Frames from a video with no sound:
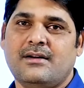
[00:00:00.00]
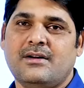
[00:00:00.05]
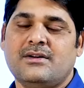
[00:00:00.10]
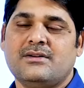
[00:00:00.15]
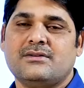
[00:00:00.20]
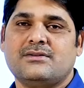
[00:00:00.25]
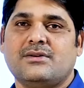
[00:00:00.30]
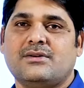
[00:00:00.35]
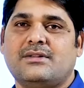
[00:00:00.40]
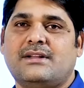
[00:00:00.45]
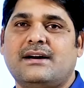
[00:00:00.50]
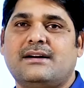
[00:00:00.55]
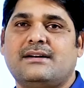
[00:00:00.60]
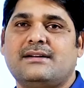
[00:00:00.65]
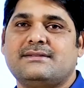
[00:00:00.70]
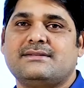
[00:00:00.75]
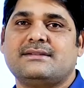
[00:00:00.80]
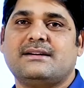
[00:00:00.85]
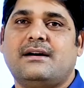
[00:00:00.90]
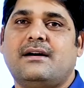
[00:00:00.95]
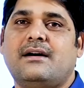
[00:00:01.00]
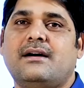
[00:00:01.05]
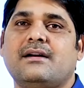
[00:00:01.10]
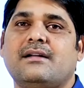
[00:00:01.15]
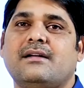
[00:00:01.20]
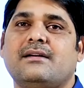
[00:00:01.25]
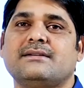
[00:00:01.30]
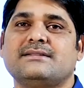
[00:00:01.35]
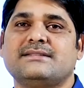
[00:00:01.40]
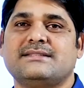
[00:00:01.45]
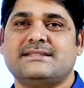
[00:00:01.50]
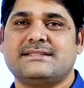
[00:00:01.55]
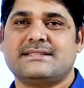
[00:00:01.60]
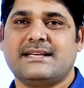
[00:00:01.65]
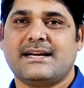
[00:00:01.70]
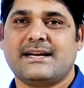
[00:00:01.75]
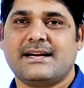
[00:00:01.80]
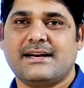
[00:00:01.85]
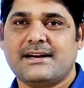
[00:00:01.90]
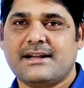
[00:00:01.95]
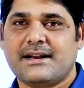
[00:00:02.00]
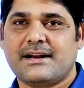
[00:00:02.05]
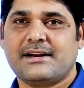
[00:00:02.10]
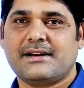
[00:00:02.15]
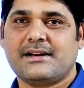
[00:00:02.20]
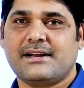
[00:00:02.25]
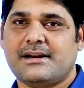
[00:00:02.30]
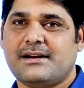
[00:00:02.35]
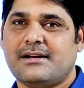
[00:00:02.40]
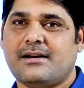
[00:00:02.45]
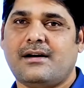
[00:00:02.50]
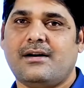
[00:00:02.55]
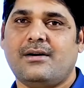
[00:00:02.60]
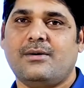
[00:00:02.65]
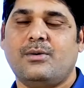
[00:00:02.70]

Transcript: So that is called secondary data.